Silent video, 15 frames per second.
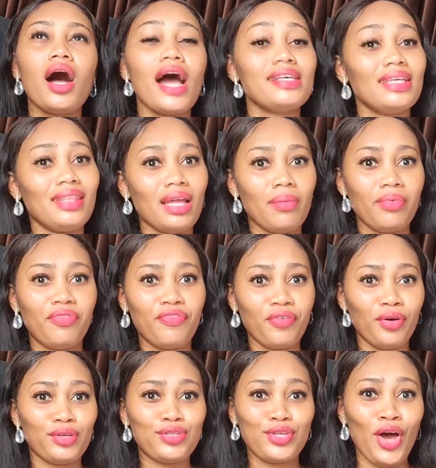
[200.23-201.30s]
said that
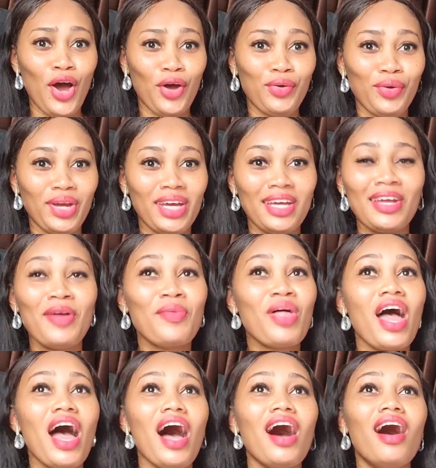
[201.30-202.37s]
before, sorry.
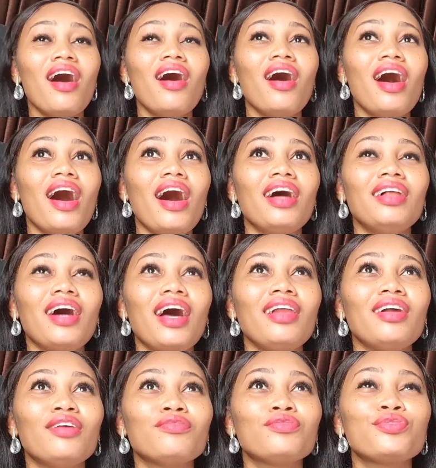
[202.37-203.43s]
I
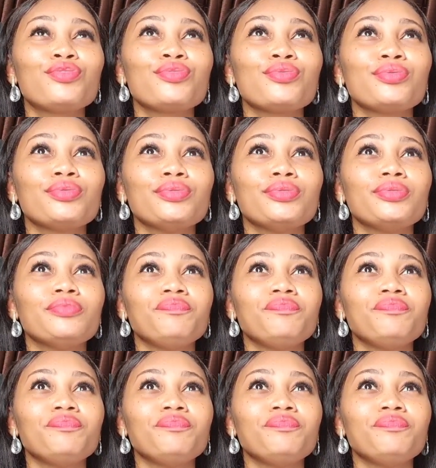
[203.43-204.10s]
love to